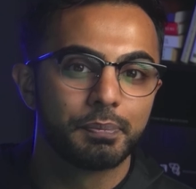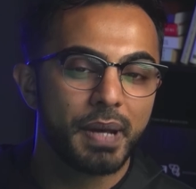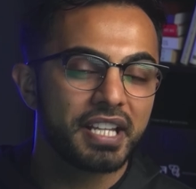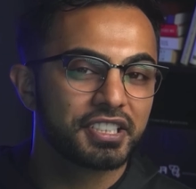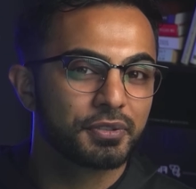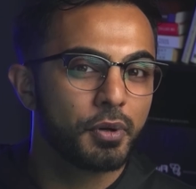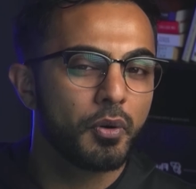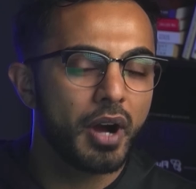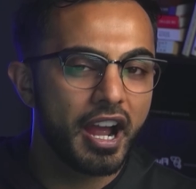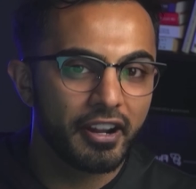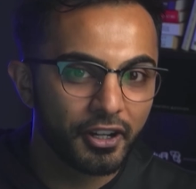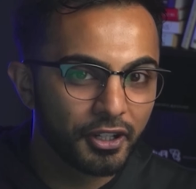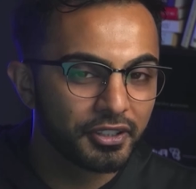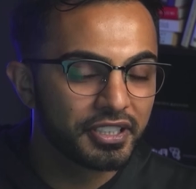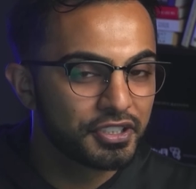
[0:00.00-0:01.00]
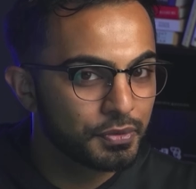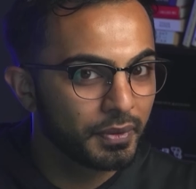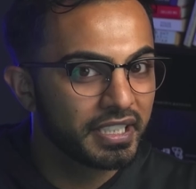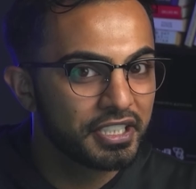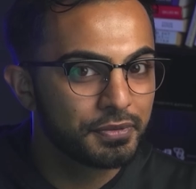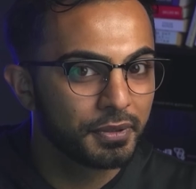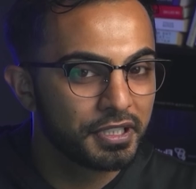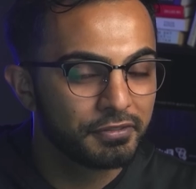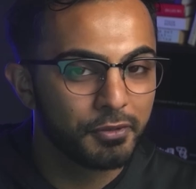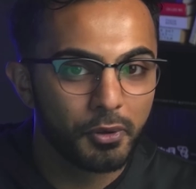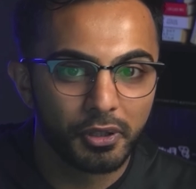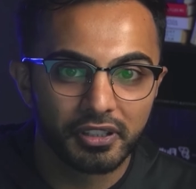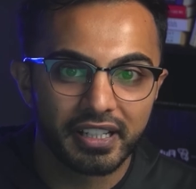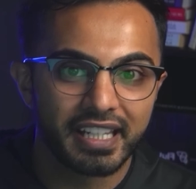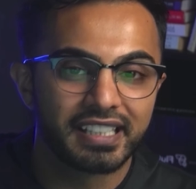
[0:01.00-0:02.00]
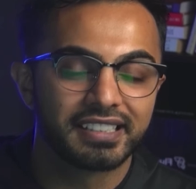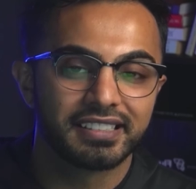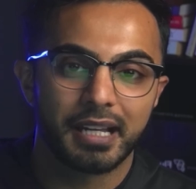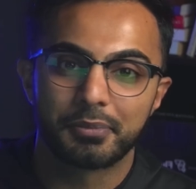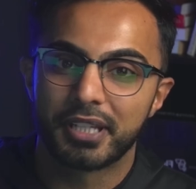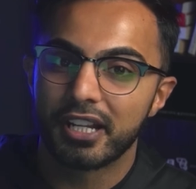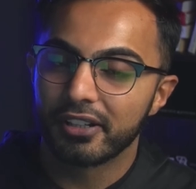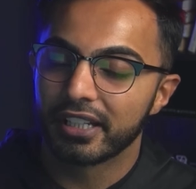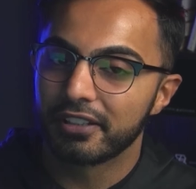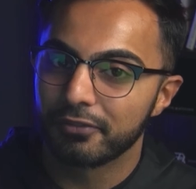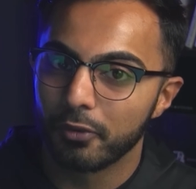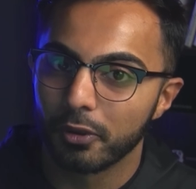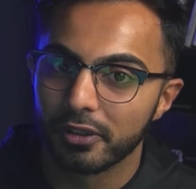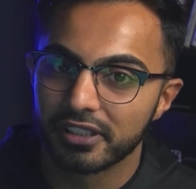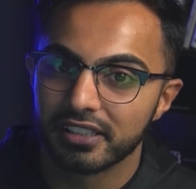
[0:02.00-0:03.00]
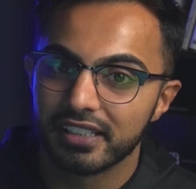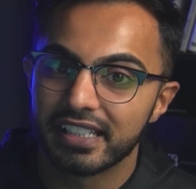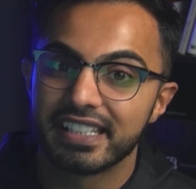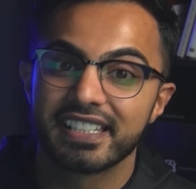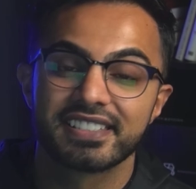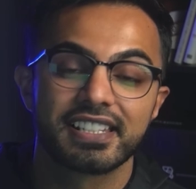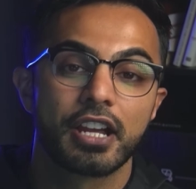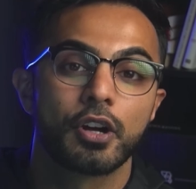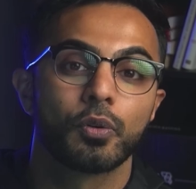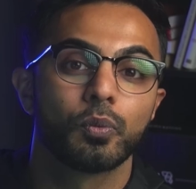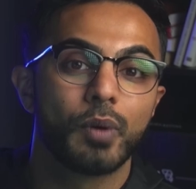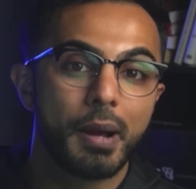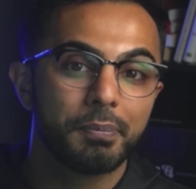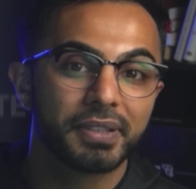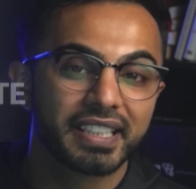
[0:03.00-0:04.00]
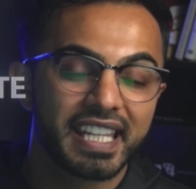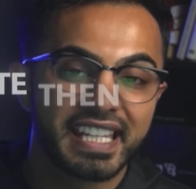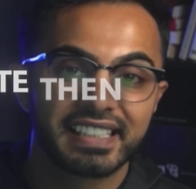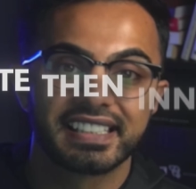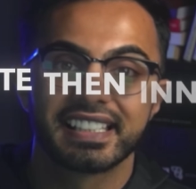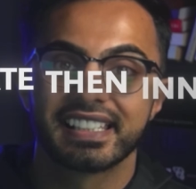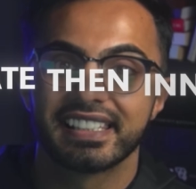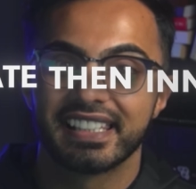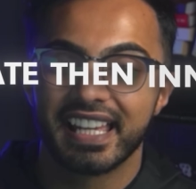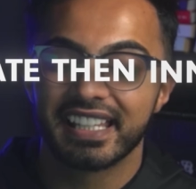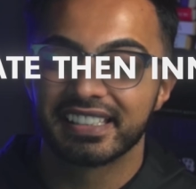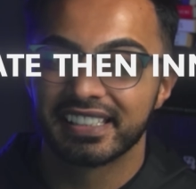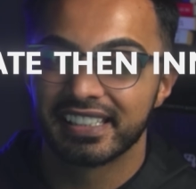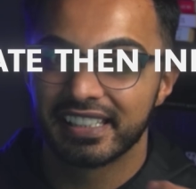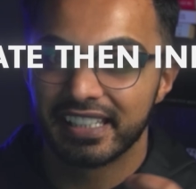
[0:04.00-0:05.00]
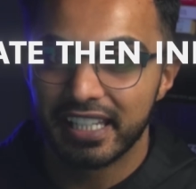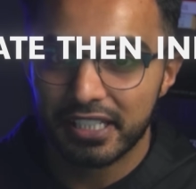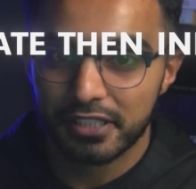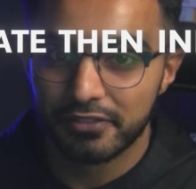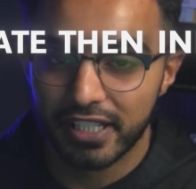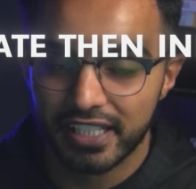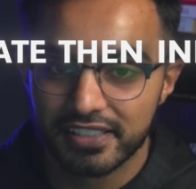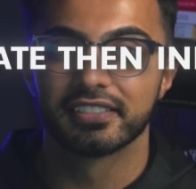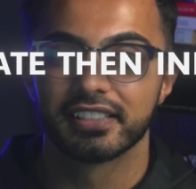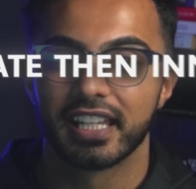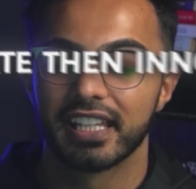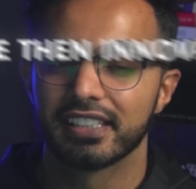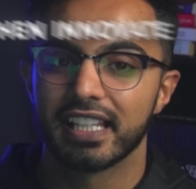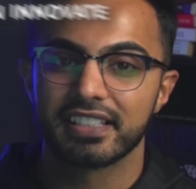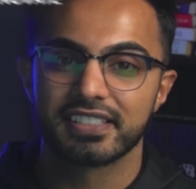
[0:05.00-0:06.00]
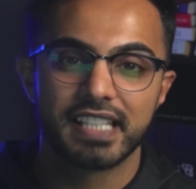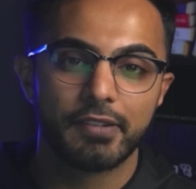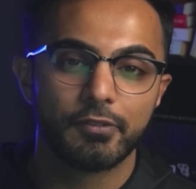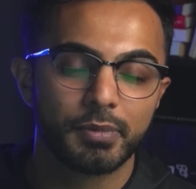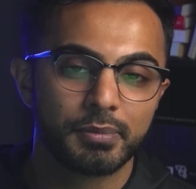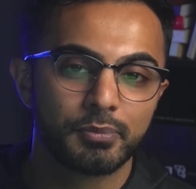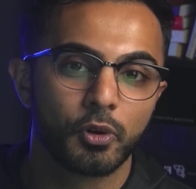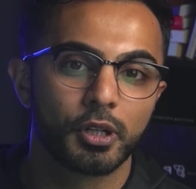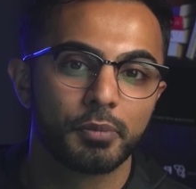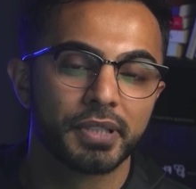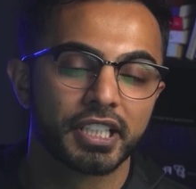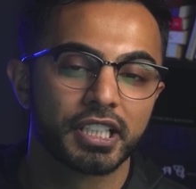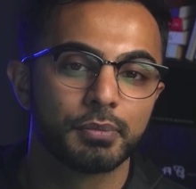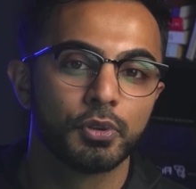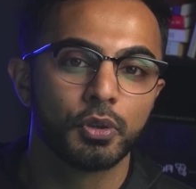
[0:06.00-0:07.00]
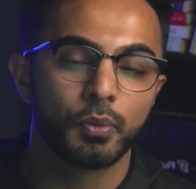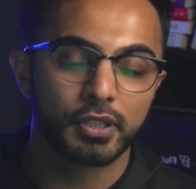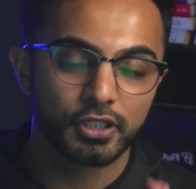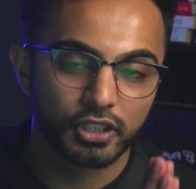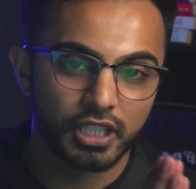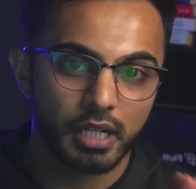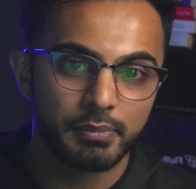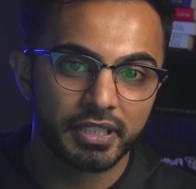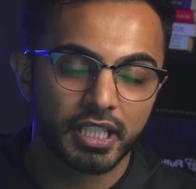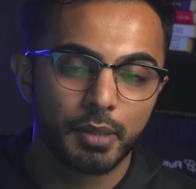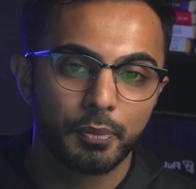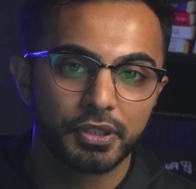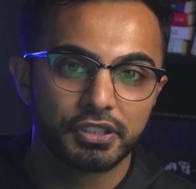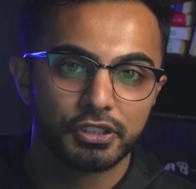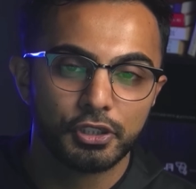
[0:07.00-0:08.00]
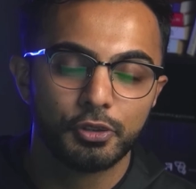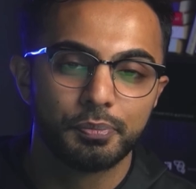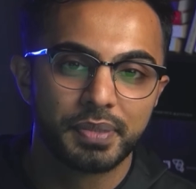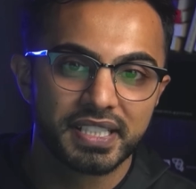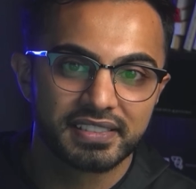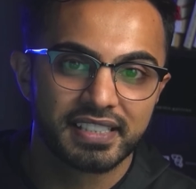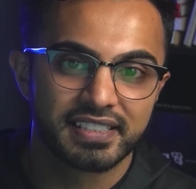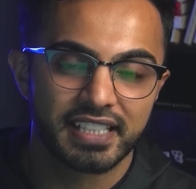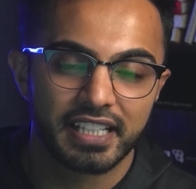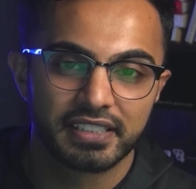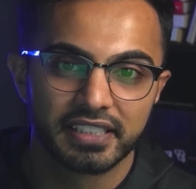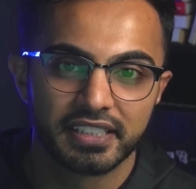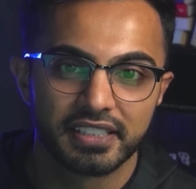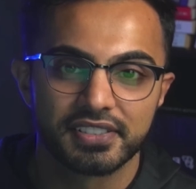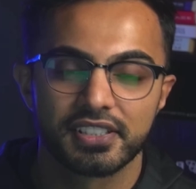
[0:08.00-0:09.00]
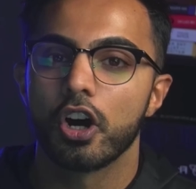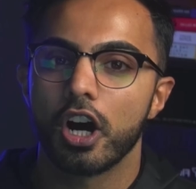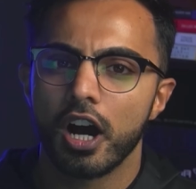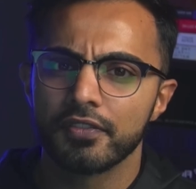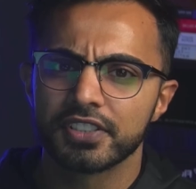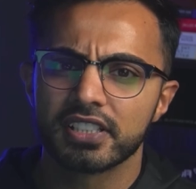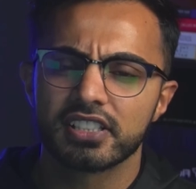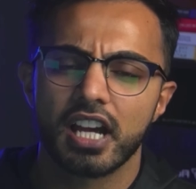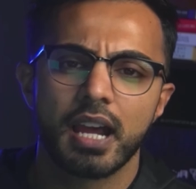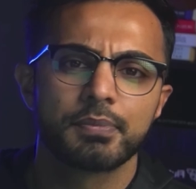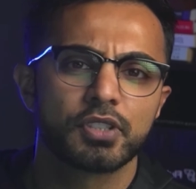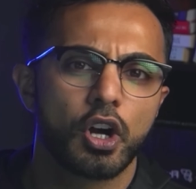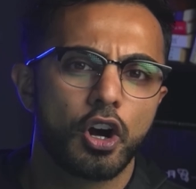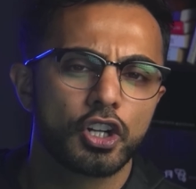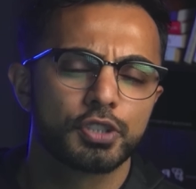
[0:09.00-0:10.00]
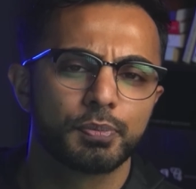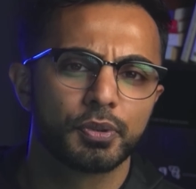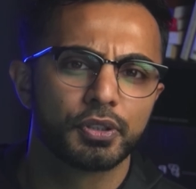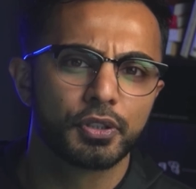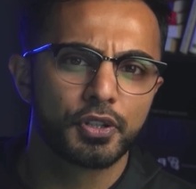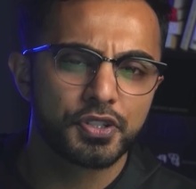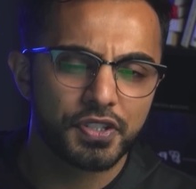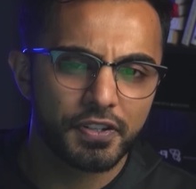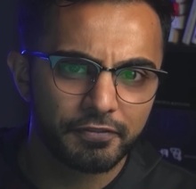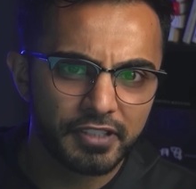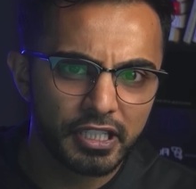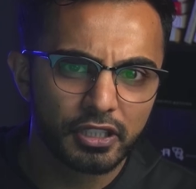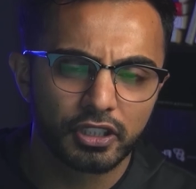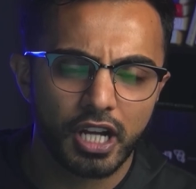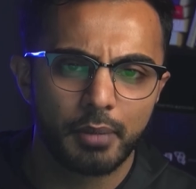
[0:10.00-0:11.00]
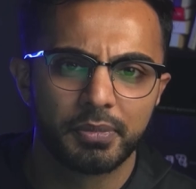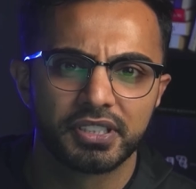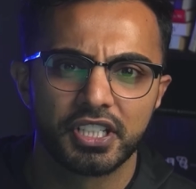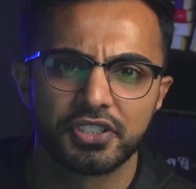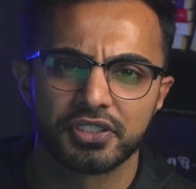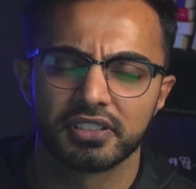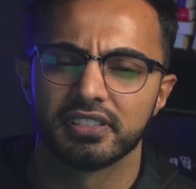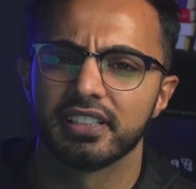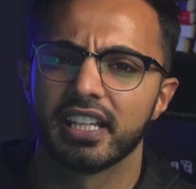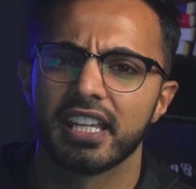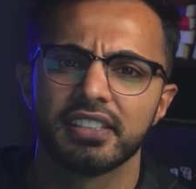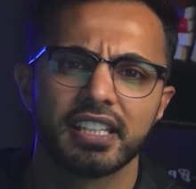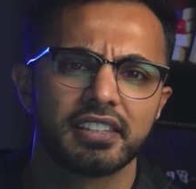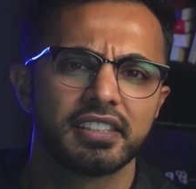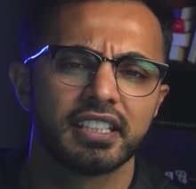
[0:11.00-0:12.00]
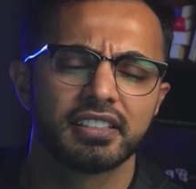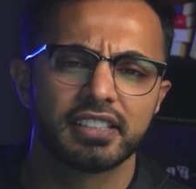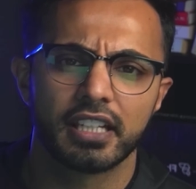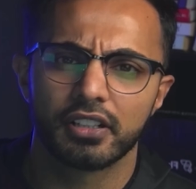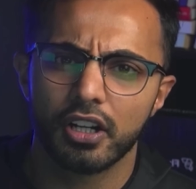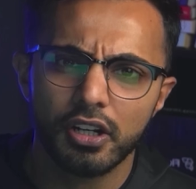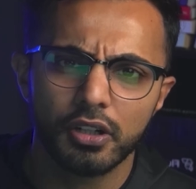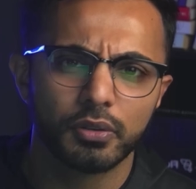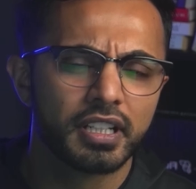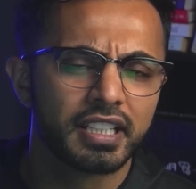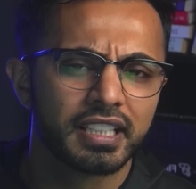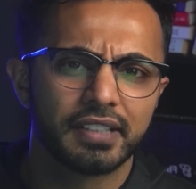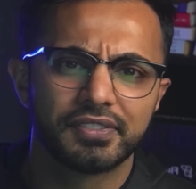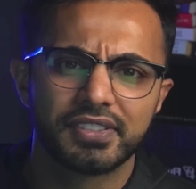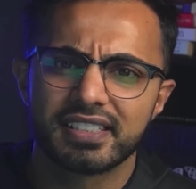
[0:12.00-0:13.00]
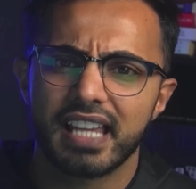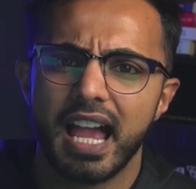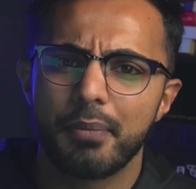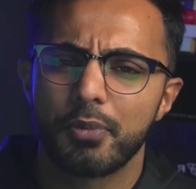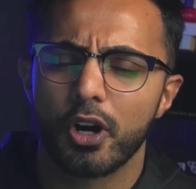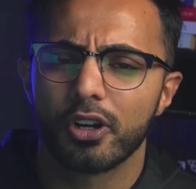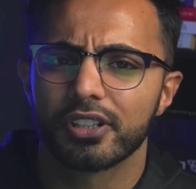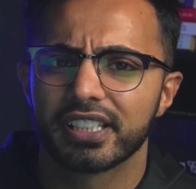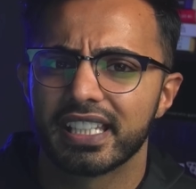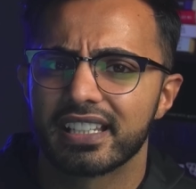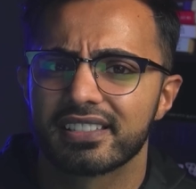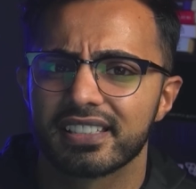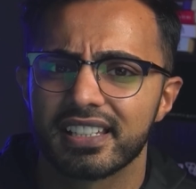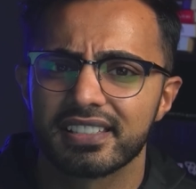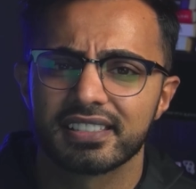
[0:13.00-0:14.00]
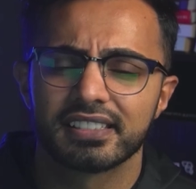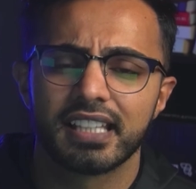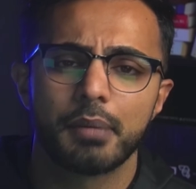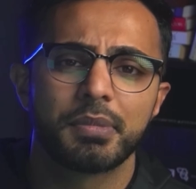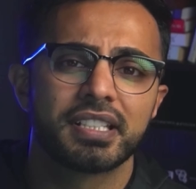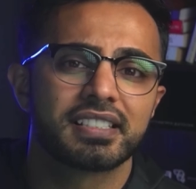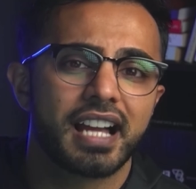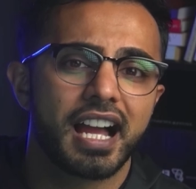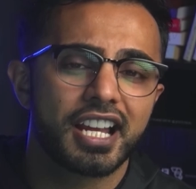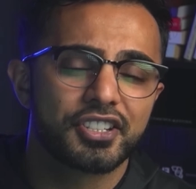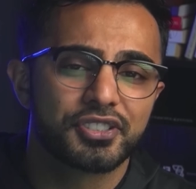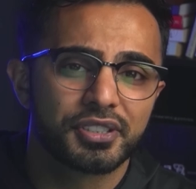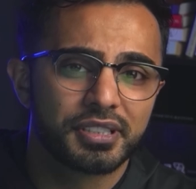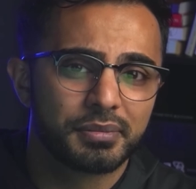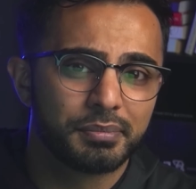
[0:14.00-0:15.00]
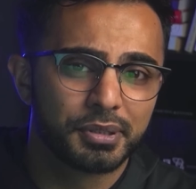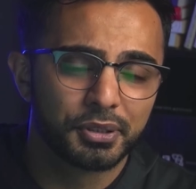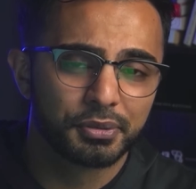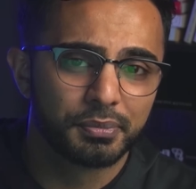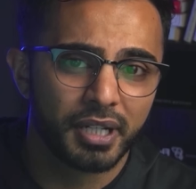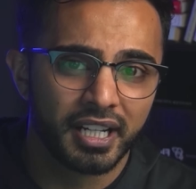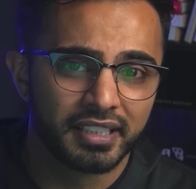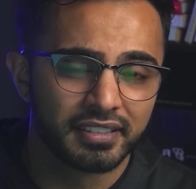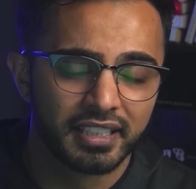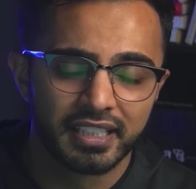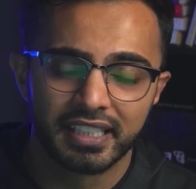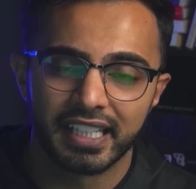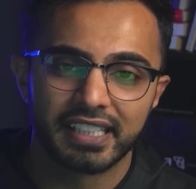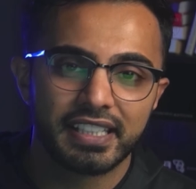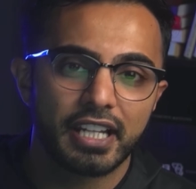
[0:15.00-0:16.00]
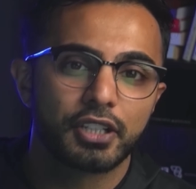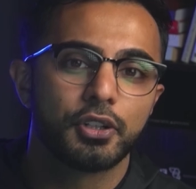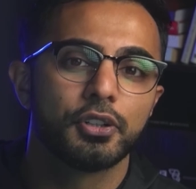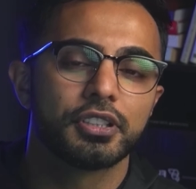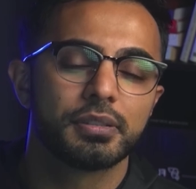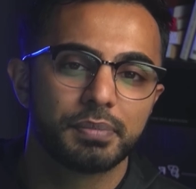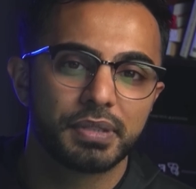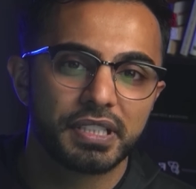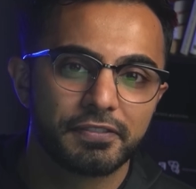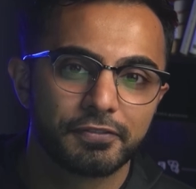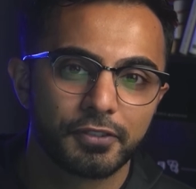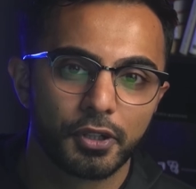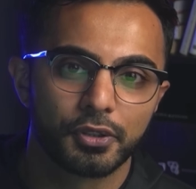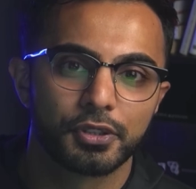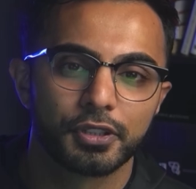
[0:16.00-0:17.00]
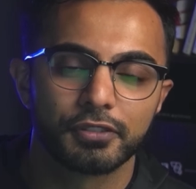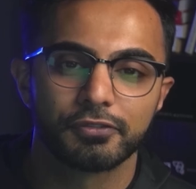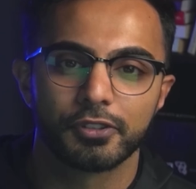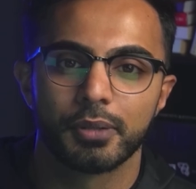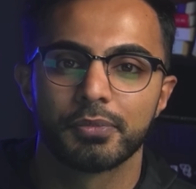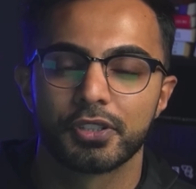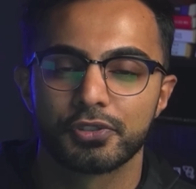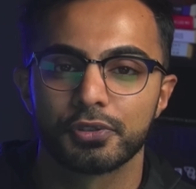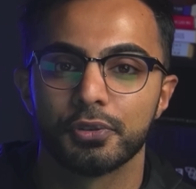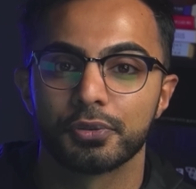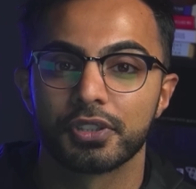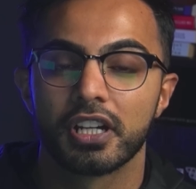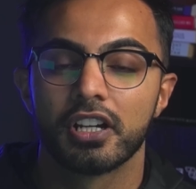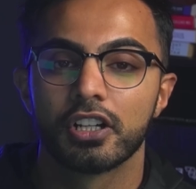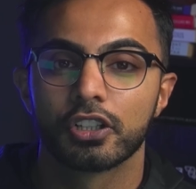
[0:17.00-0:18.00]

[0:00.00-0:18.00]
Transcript: best quote I heard in 2024, and I'm carrying it forward, is replicate, then innovate. And that's never been more applicable when you're coming up with new business ideas. Oftentimes, entrepreneurs fear competition and they think that, oh, if this app already exists, that means I shouldn't build mine. And that couldn't be further from the truth.